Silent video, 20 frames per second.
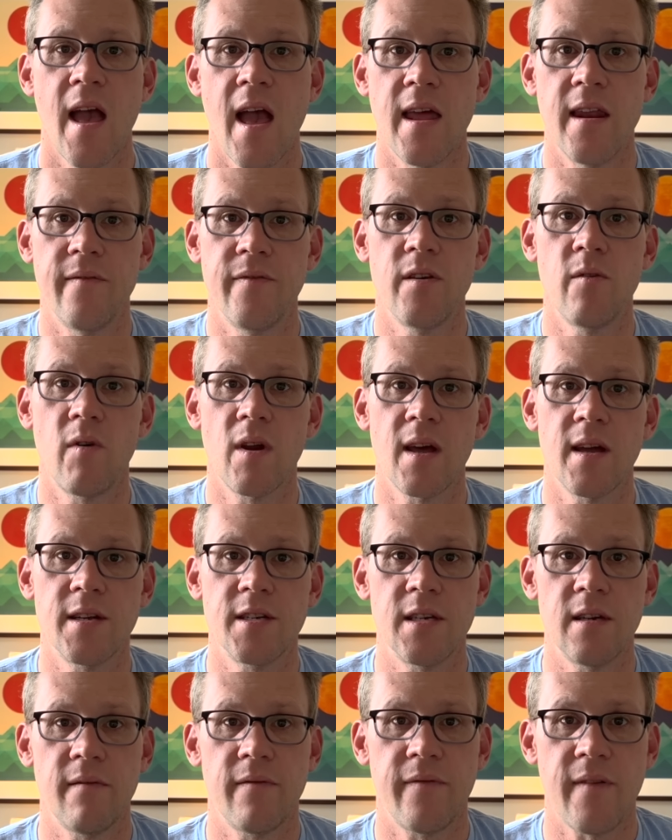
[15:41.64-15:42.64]
And if you want to
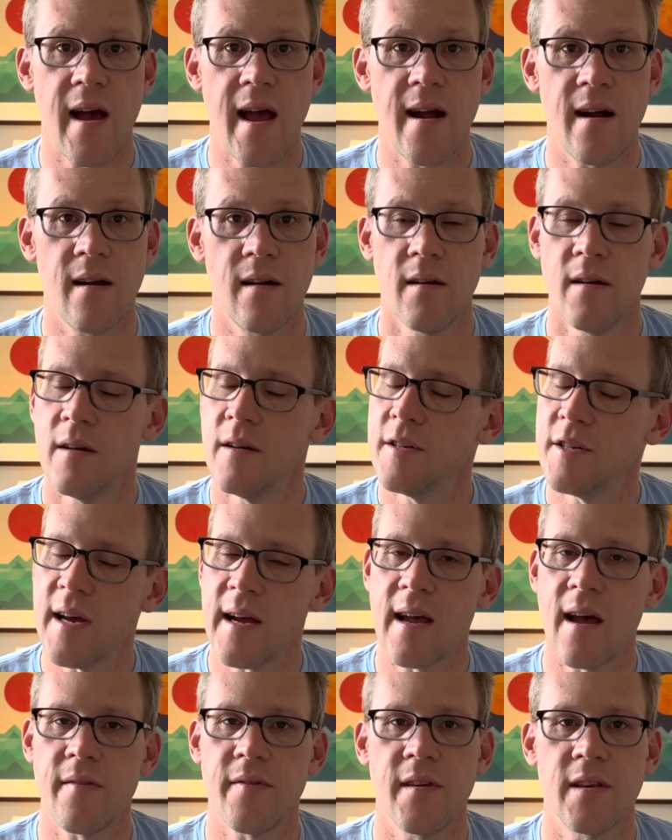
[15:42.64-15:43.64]
achieve FIRE,
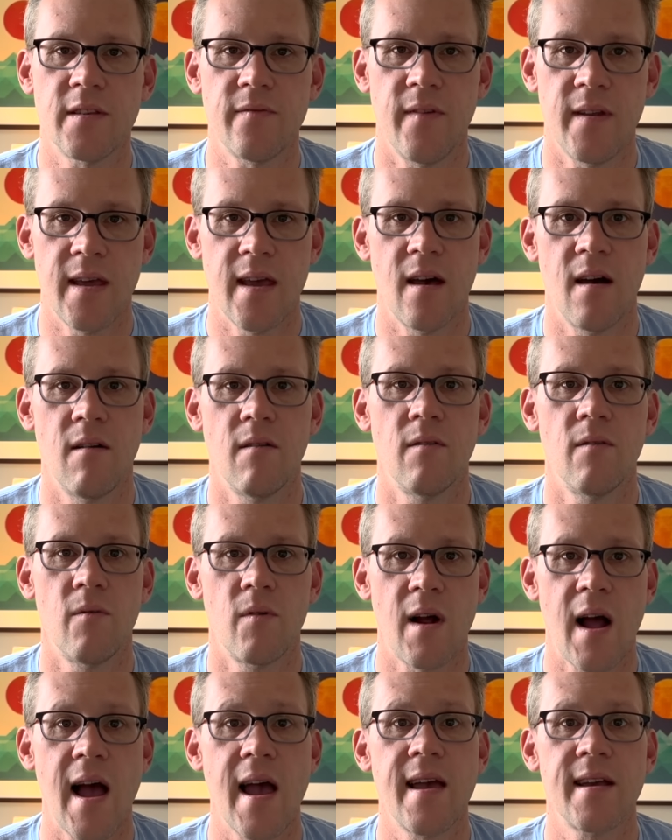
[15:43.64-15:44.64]
check out this video
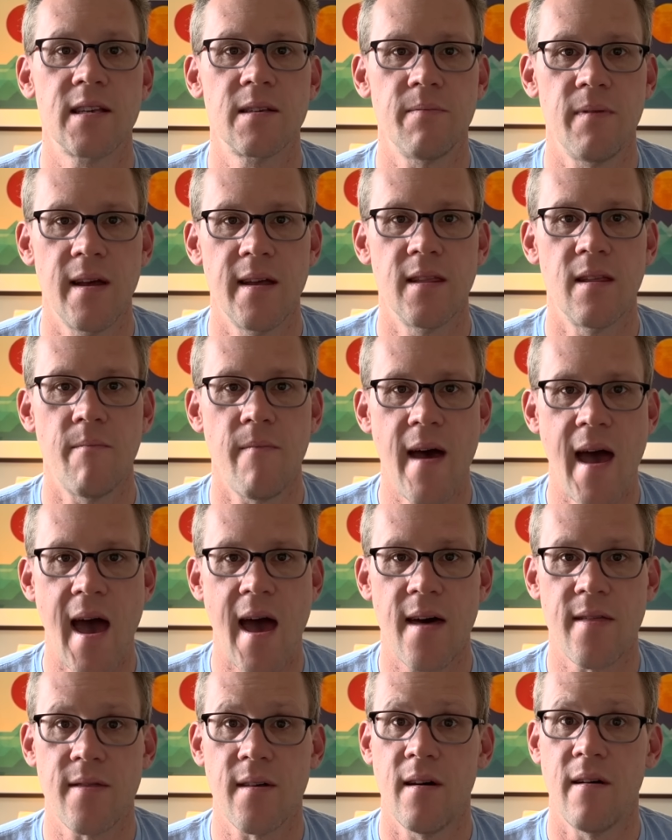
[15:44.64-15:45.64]
where I explain the
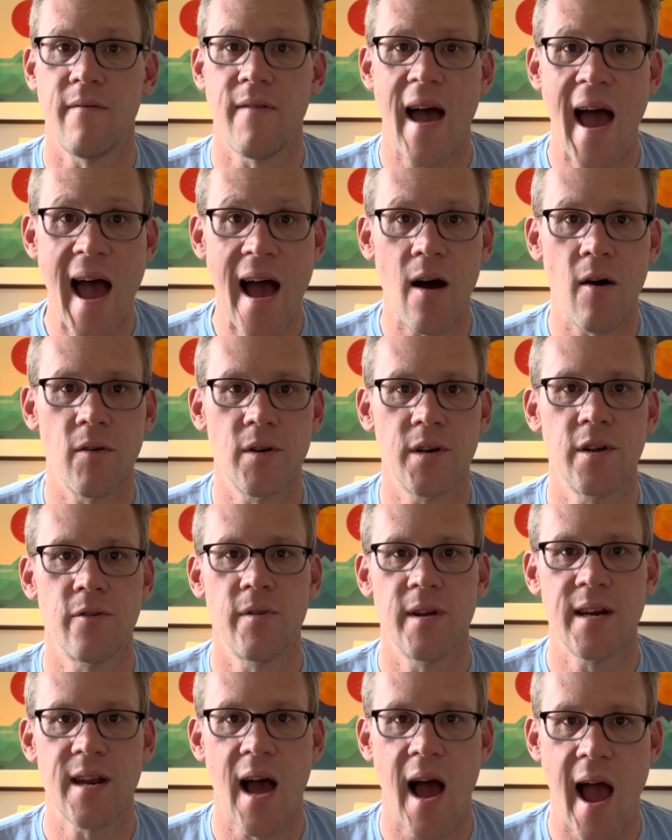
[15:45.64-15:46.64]
math of how to
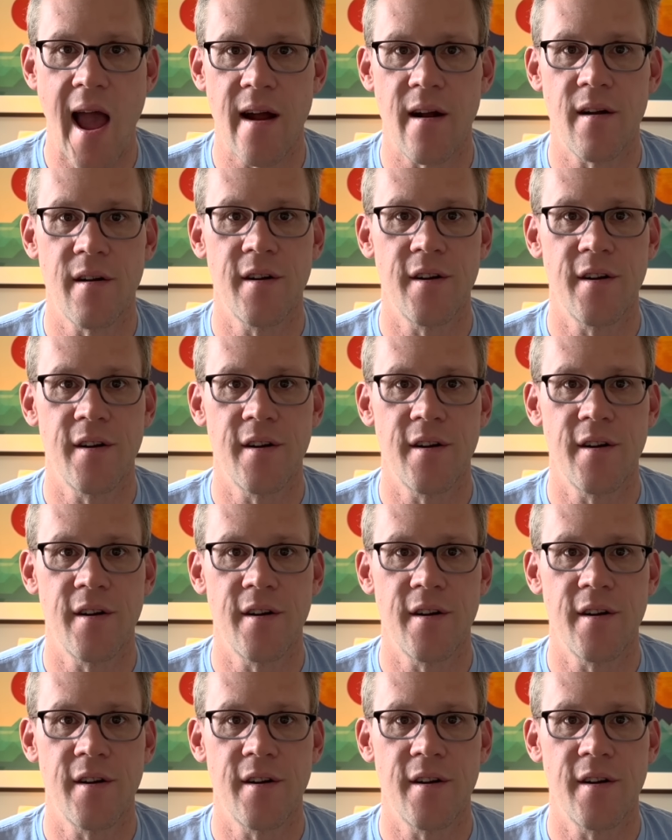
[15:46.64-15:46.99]
retire